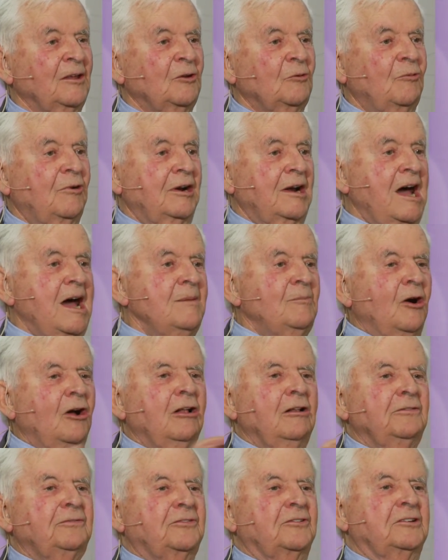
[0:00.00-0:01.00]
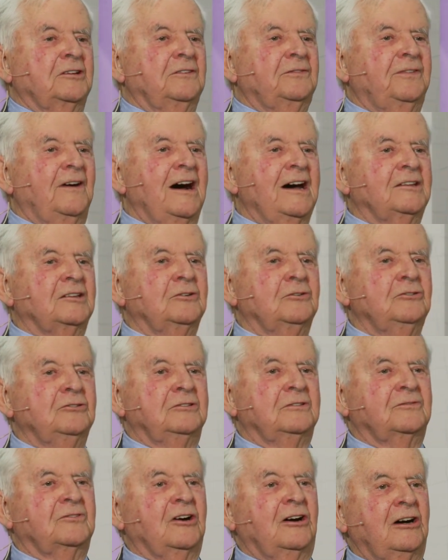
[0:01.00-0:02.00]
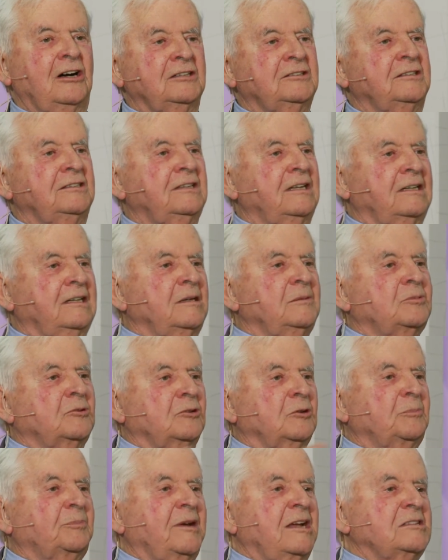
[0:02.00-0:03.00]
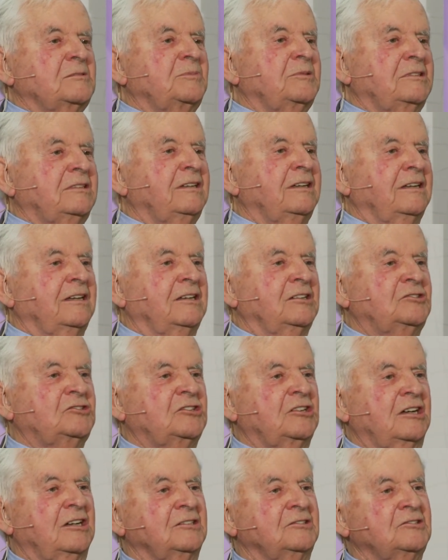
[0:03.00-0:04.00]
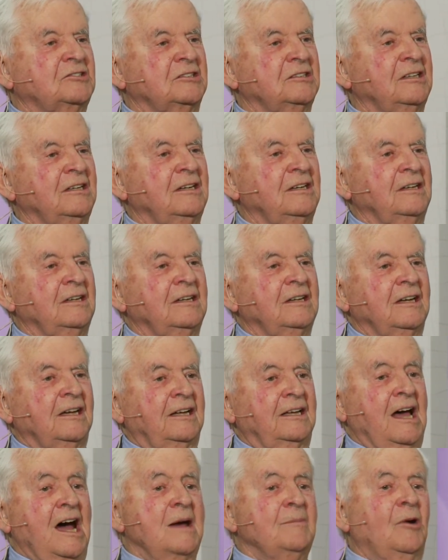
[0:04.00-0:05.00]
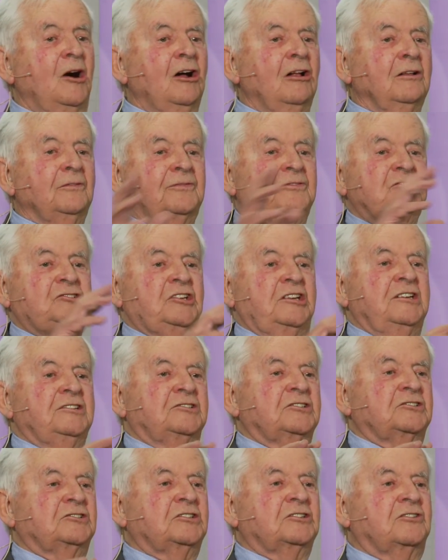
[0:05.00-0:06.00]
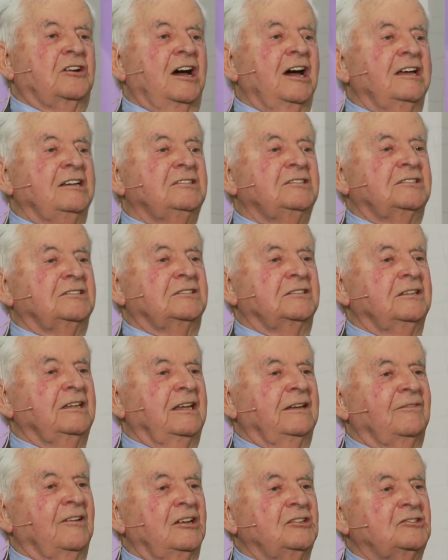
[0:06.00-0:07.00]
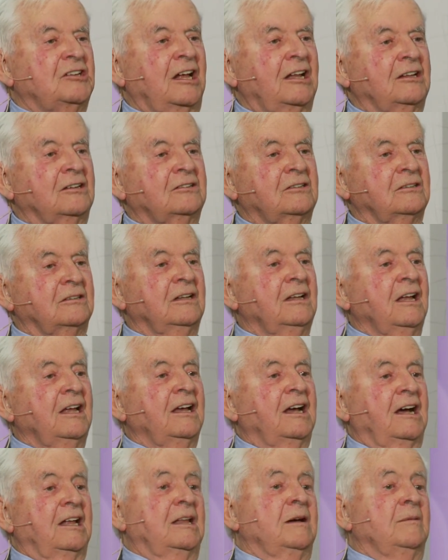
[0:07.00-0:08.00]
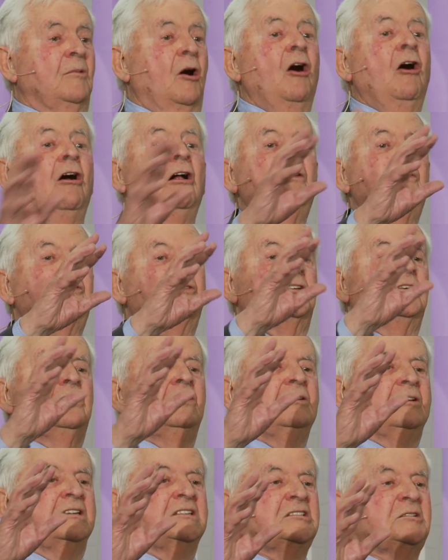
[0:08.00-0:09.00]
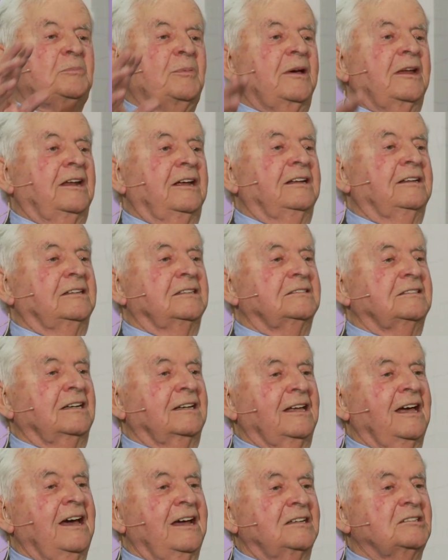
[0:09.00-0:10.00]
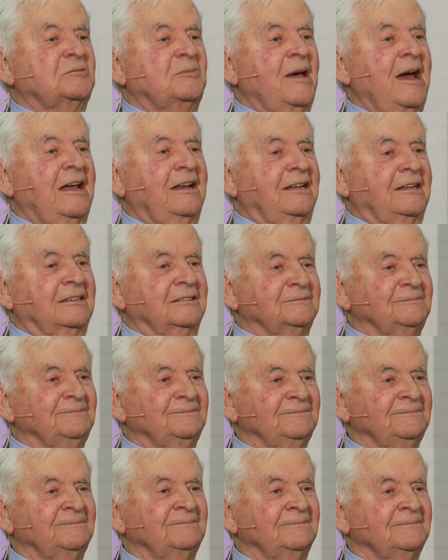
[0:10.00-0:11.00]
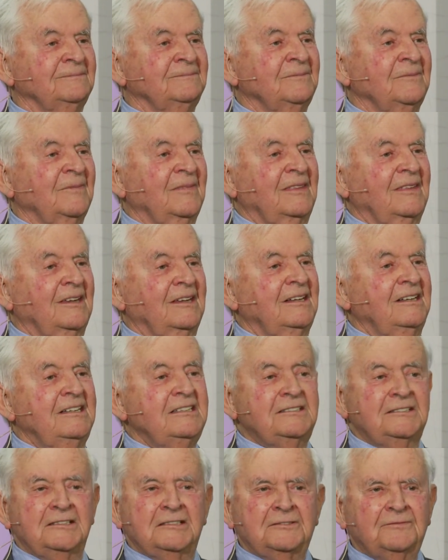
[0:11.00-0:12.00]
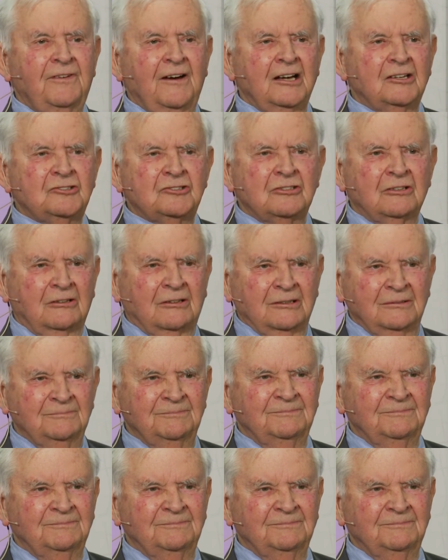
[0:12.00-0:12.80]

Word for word: where I'm all for the fatherhood of God in a liberal Presbyterian church, and I'm all for Jesus Christ as an evangelical, and I'm all for the Holy Spirit as a charismatic. It's dysfunctional.